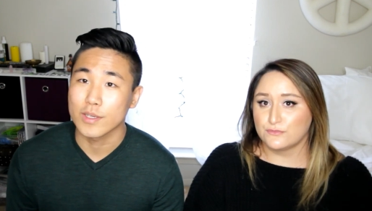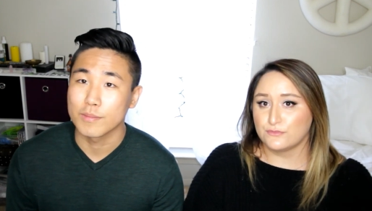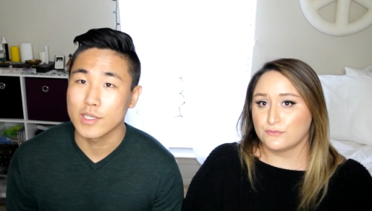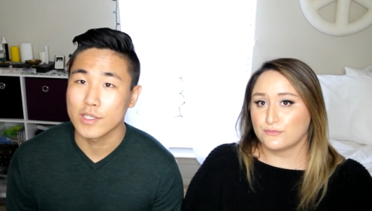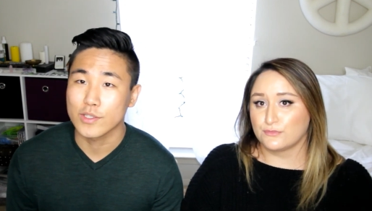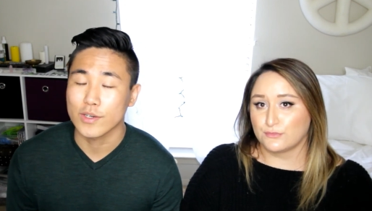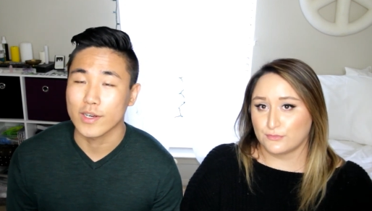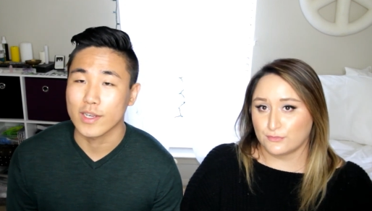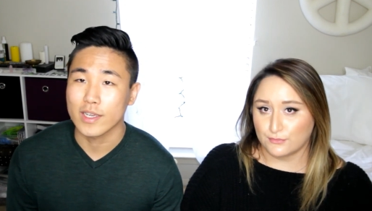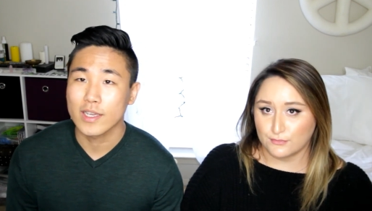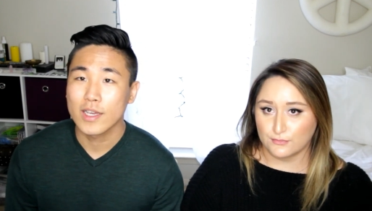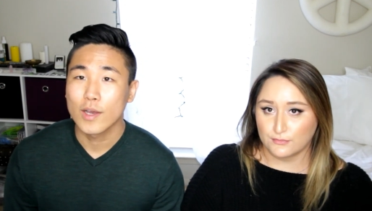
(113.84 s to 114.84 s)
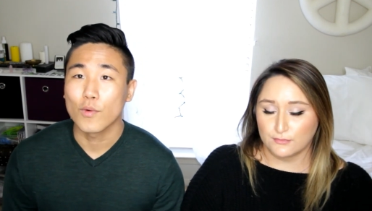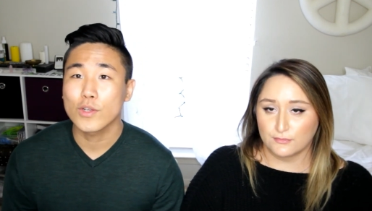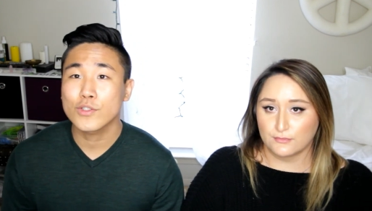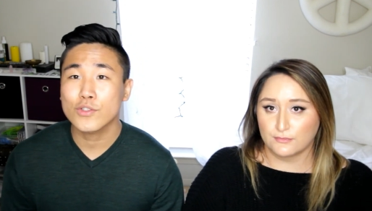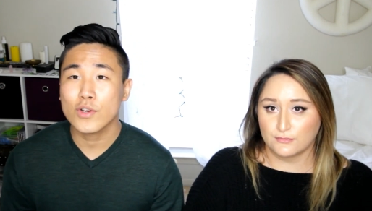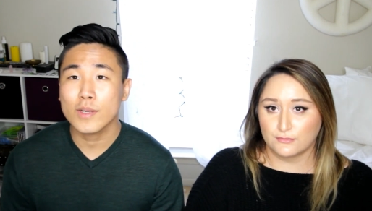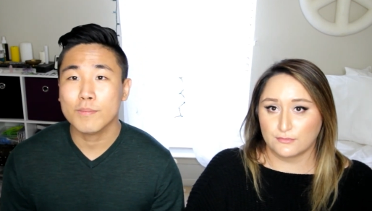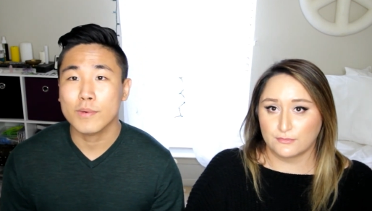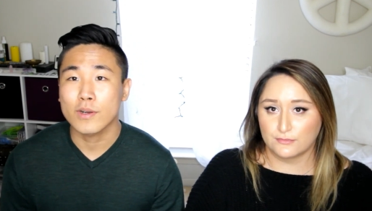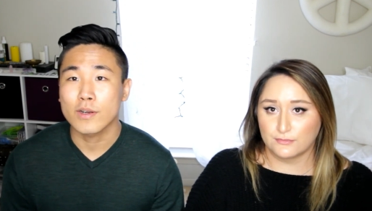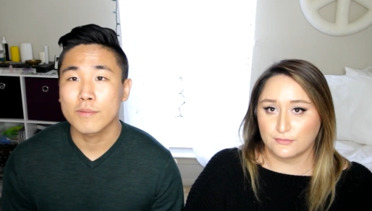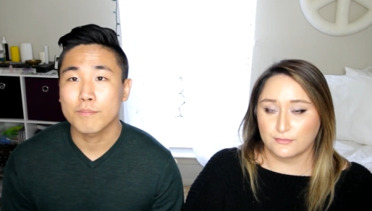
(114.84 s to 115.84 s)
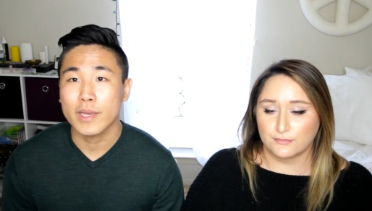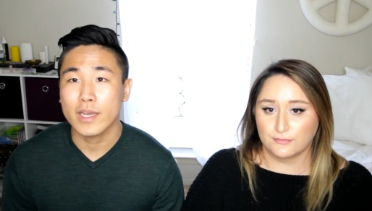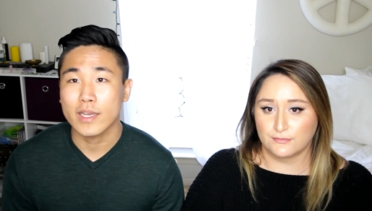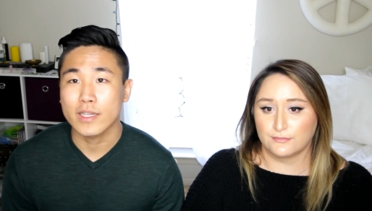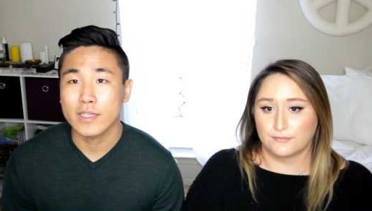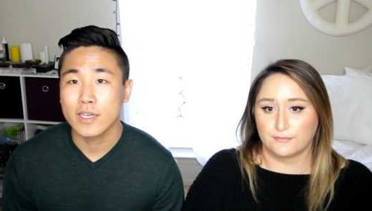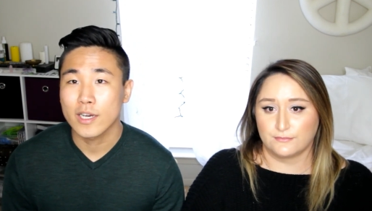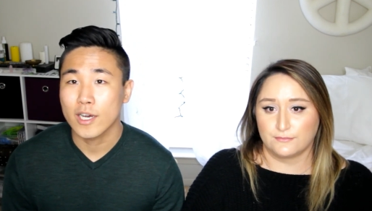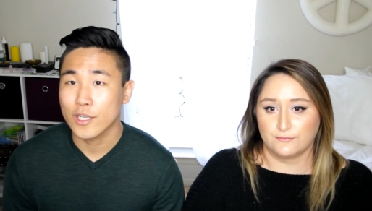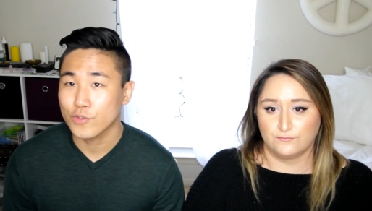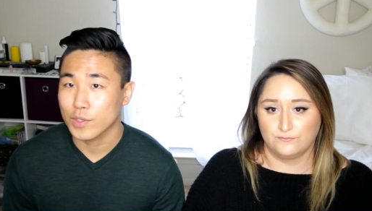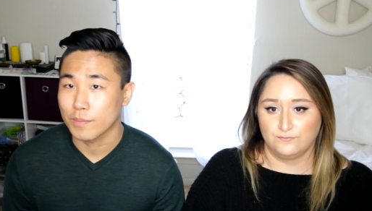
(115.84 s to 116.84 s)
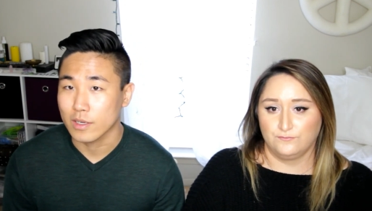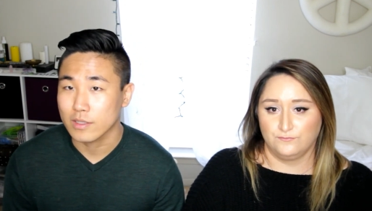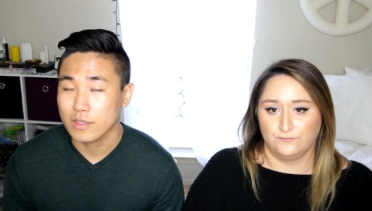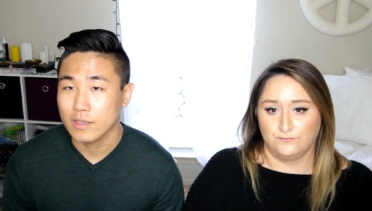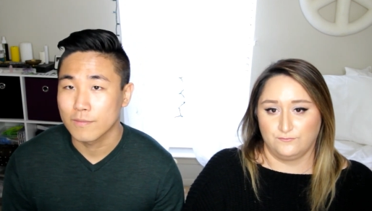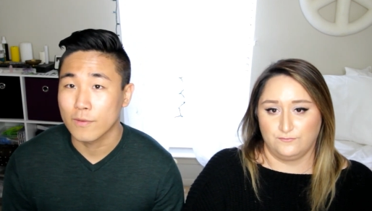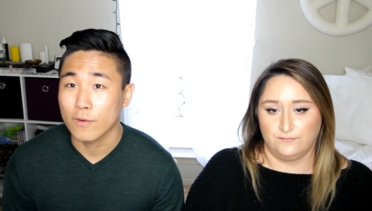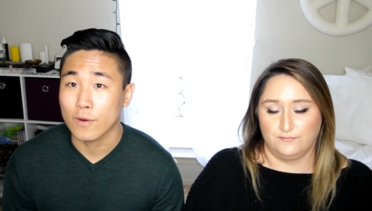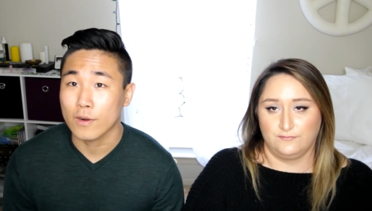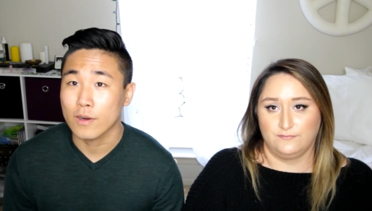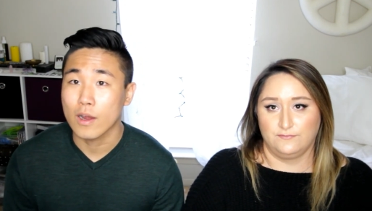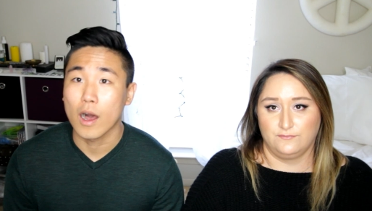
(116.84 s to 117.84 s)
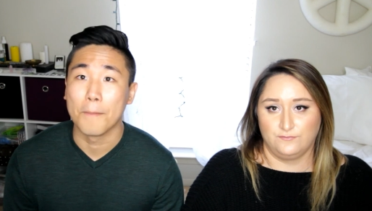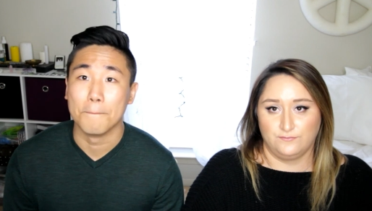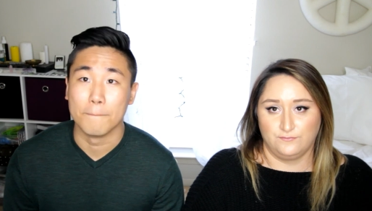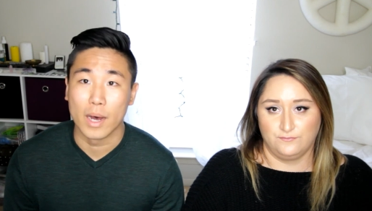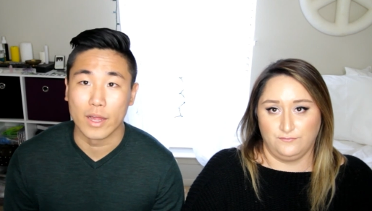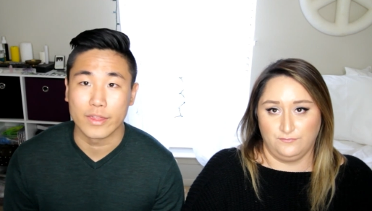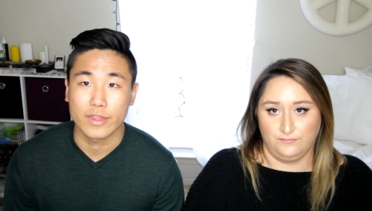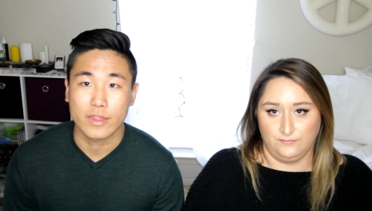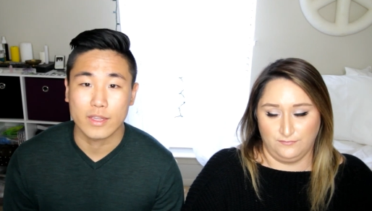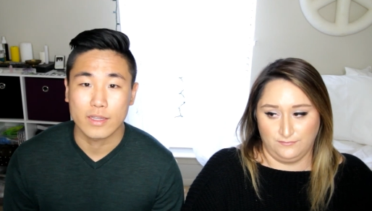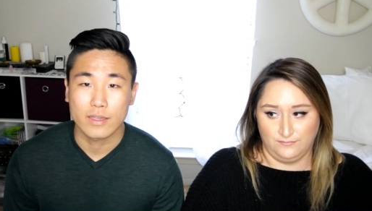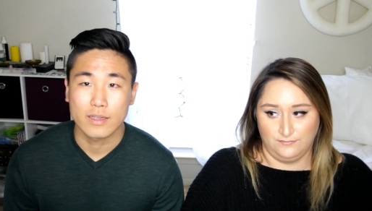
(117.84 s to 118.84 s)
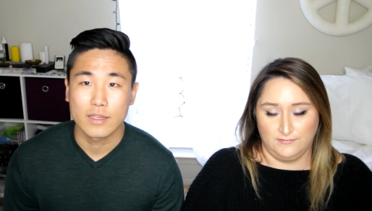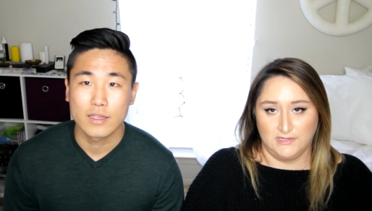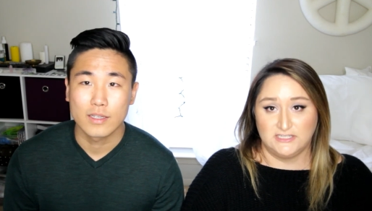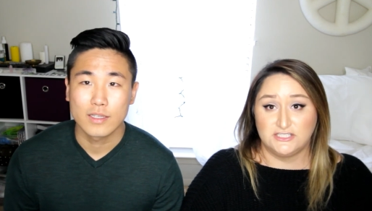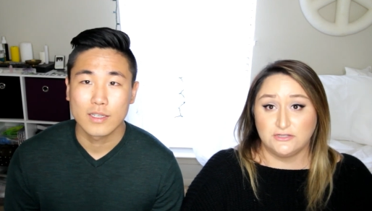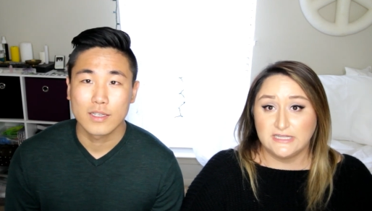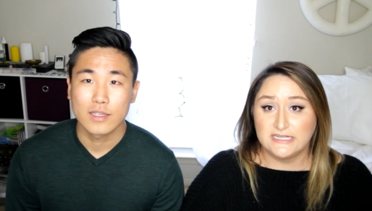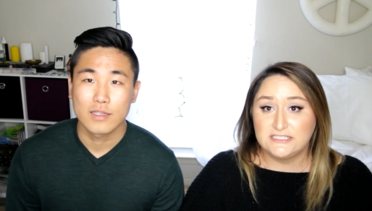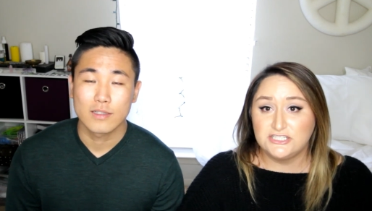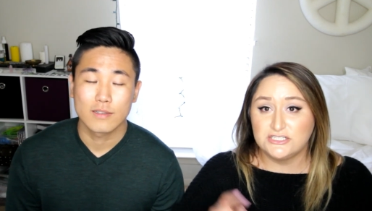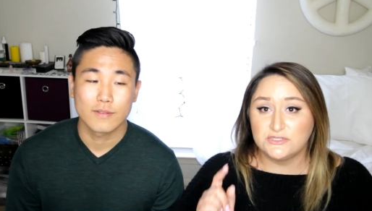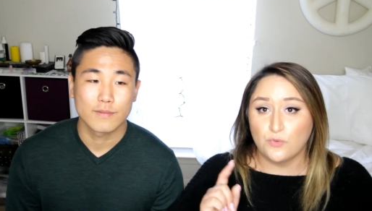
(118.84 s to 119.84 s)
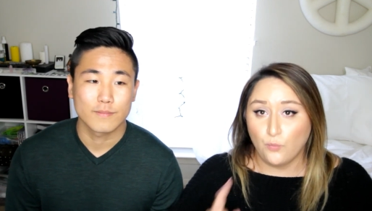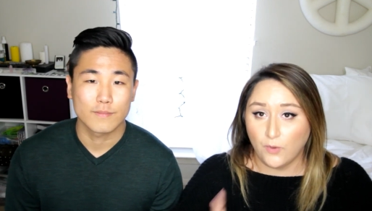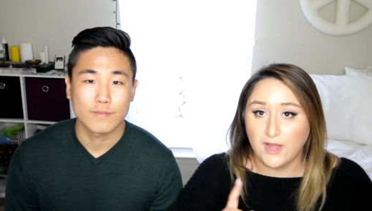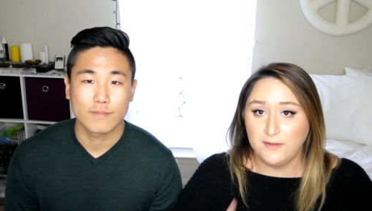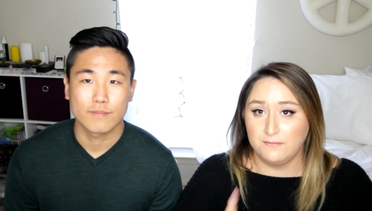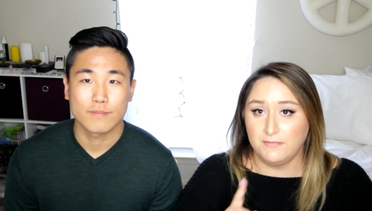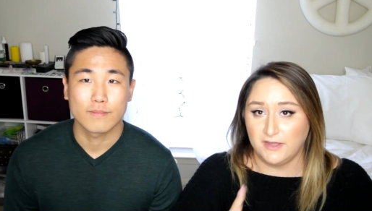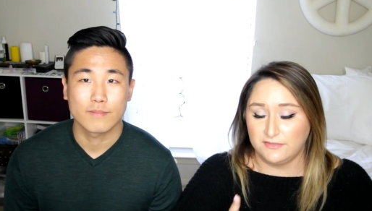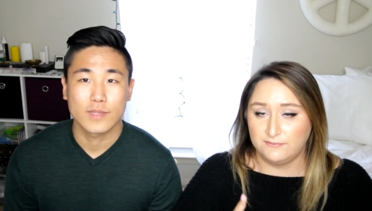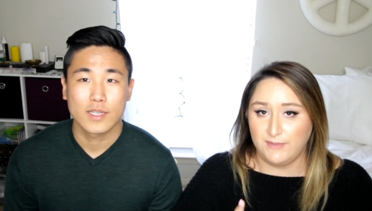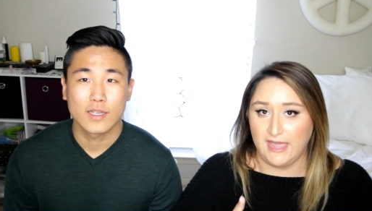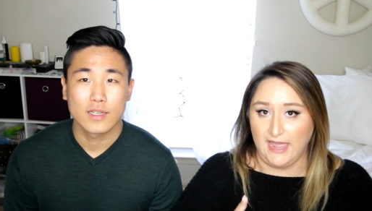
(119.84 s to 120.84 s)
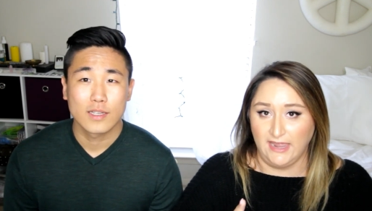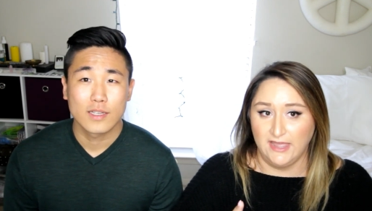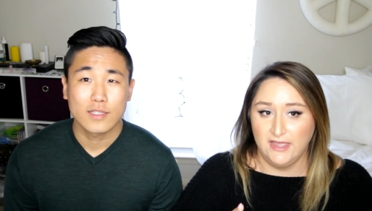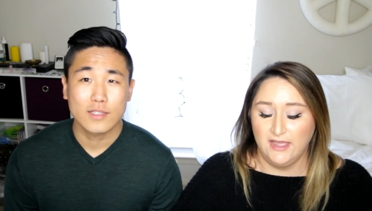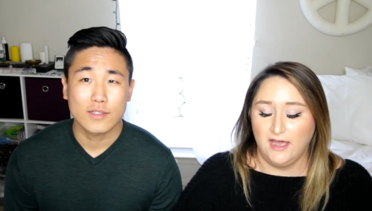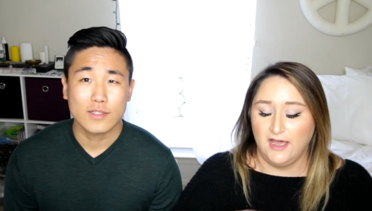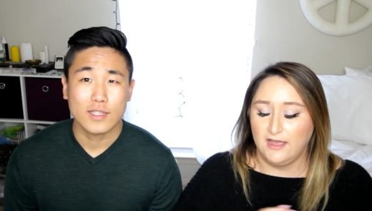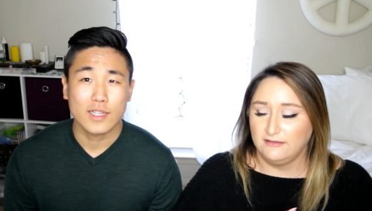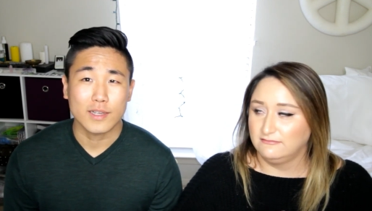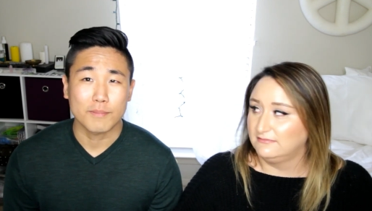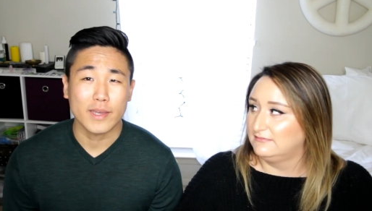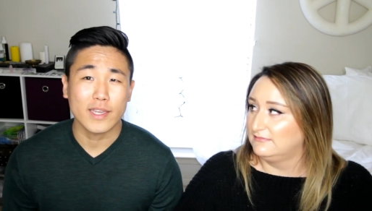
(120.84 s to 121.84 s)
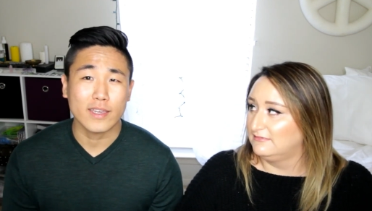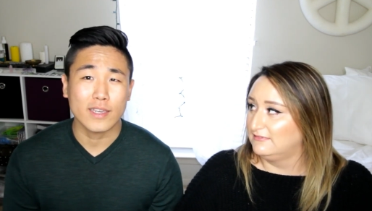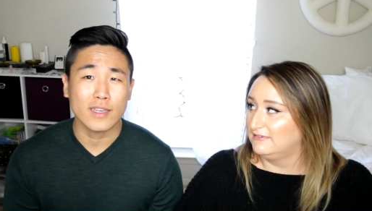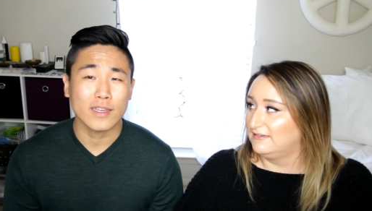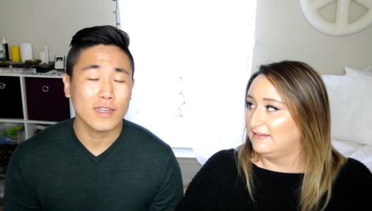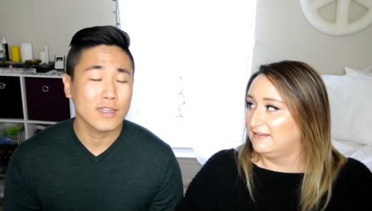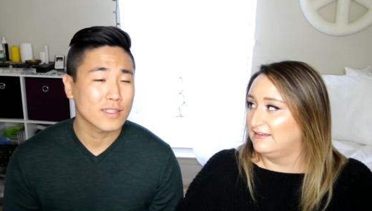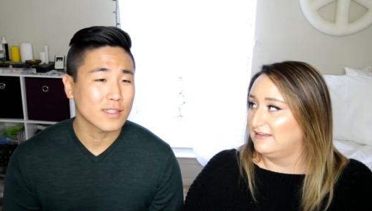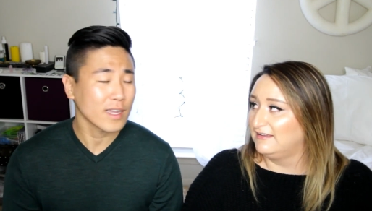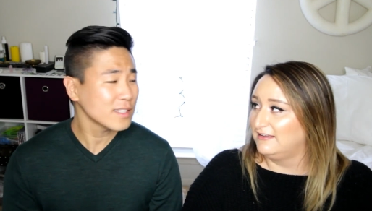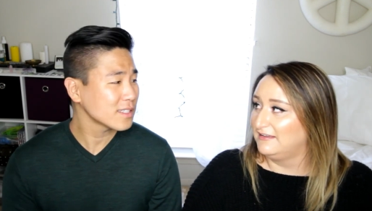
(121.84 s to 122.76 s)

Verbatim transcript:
Speaker 1: the military, one striper paid 100 bucks for a month.
Speaker 2: So that's just one month pay.
Speaker 1: So it's like making 10